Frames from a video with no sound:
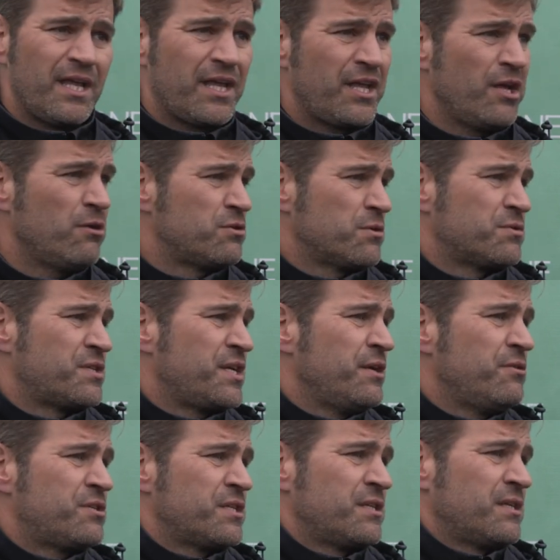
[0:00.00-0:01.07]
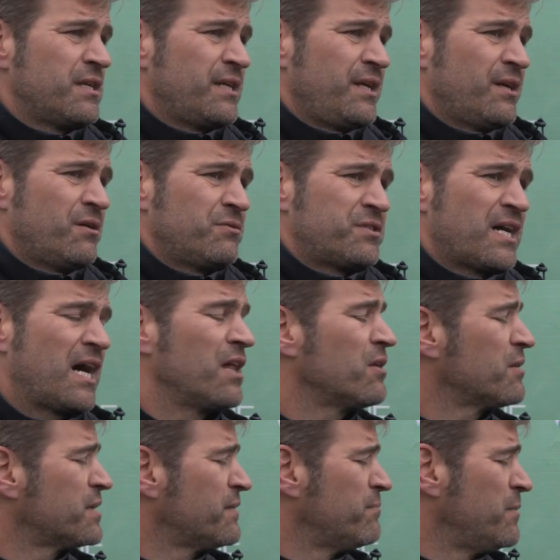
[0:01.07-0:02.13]
Huge. It was huge in, you know,
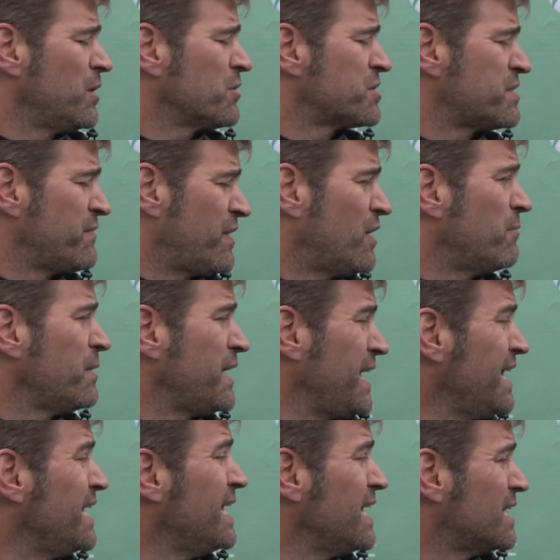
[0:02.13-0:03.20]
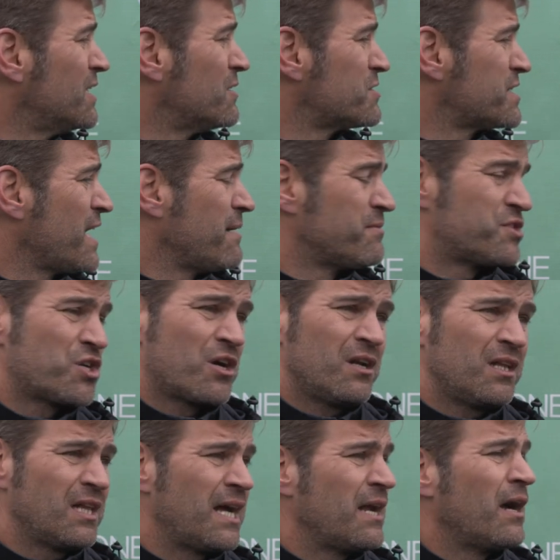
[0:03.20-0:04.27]
Tyler Miller's development. He needed those games.
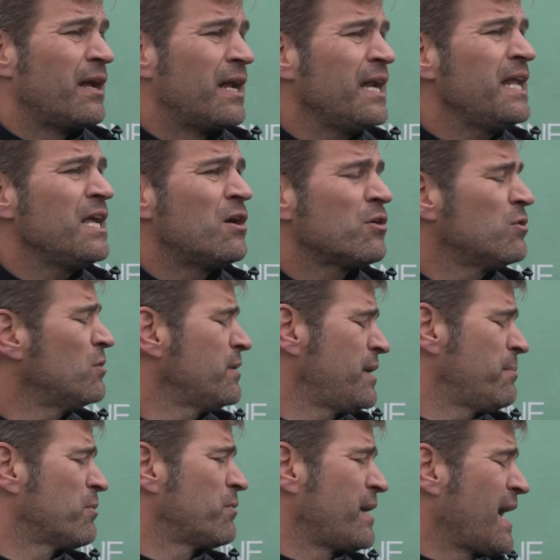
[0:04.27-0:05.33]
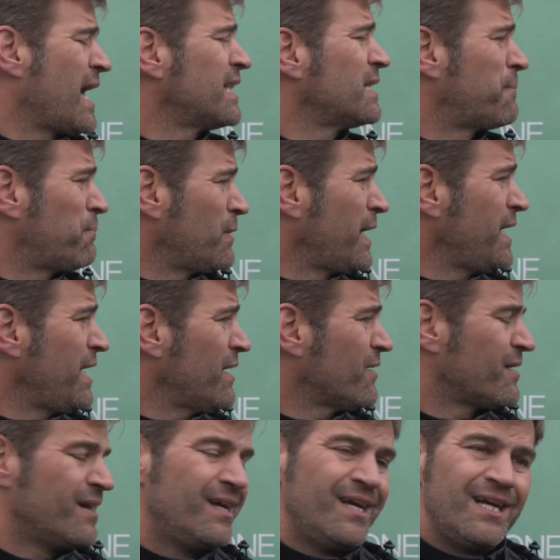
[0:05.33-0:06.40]
Any young goalkeeper we had that played
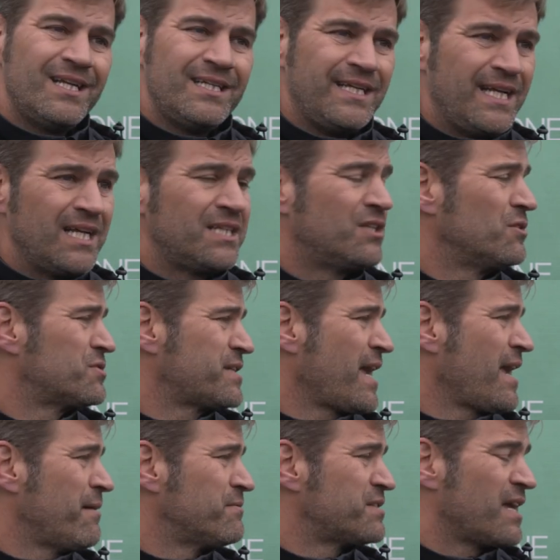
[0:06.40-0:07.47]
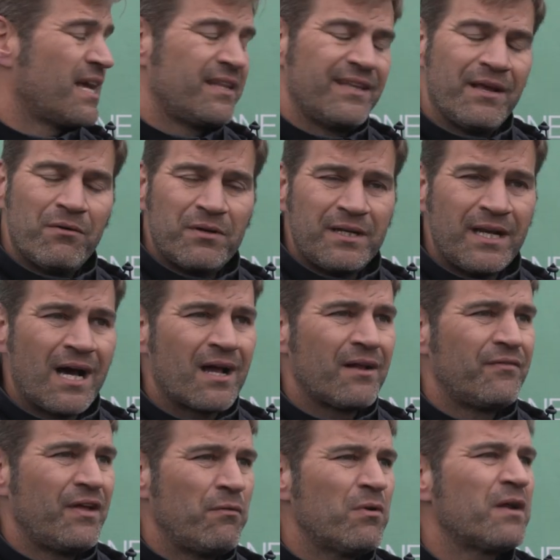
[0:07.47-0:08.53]
here needed those games. They
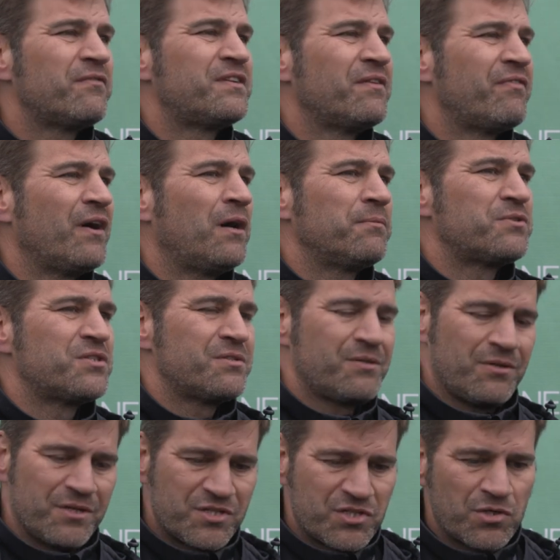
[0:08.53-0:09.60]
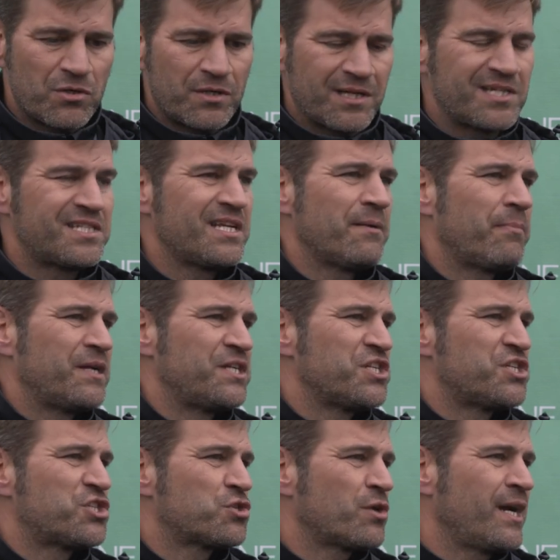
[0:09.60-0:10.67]
would have developed to a certain extent by
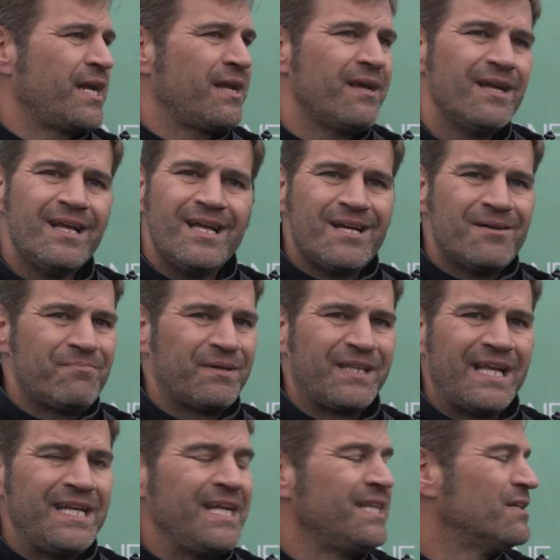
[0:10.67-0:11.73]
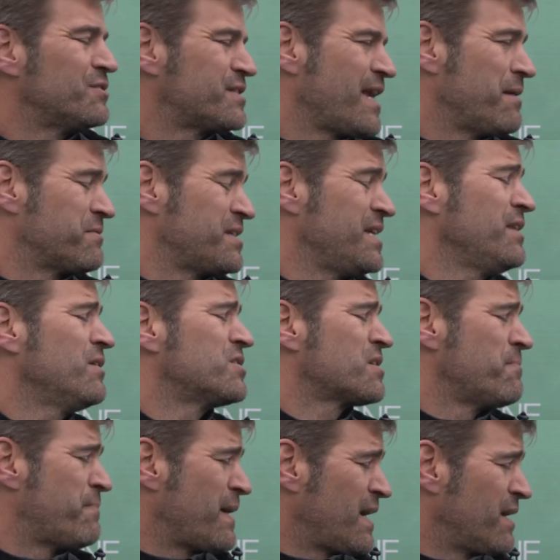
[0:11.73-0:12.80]
just training, but they need those games. They need those
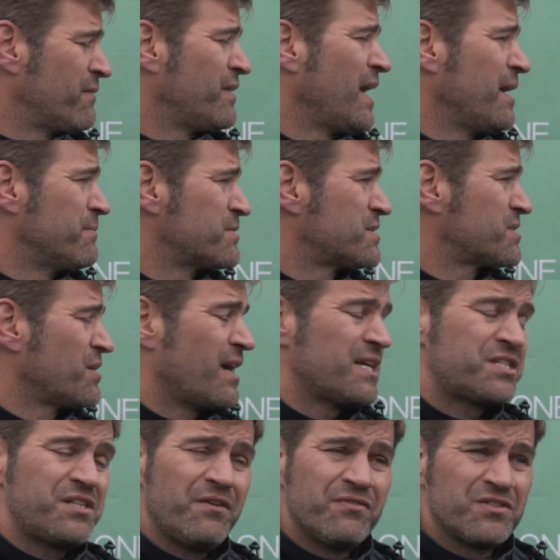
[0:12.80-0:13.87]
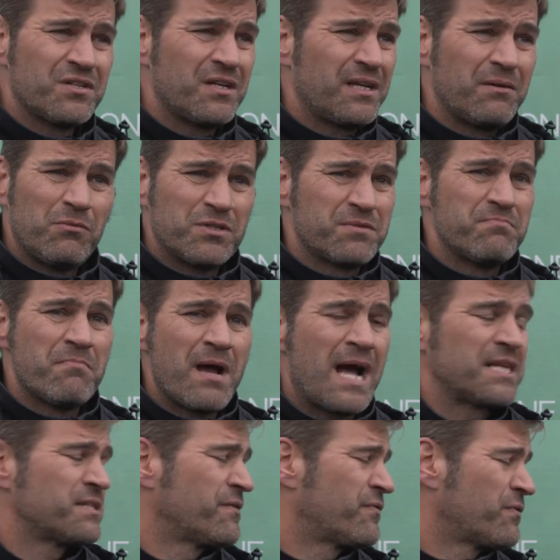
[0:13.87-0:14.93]
competitive games. So S2 was
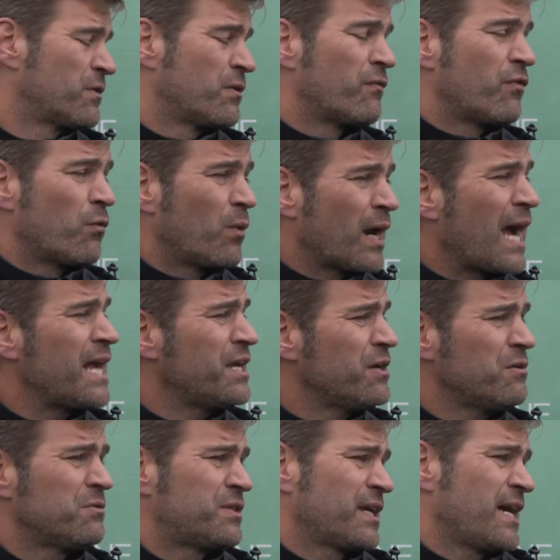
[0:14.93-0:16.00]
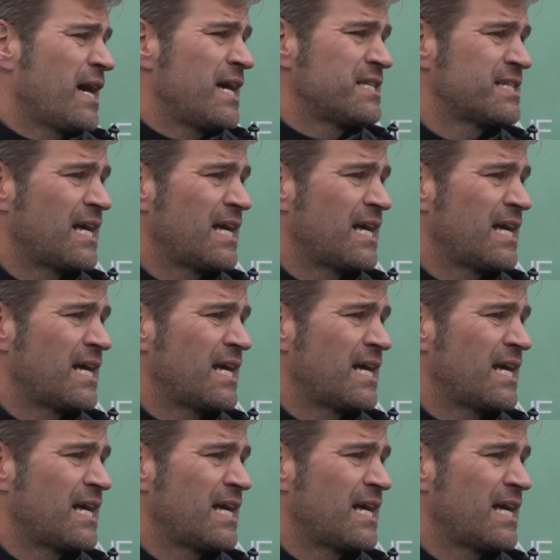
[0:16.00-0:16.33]
massive for what I do with the guys.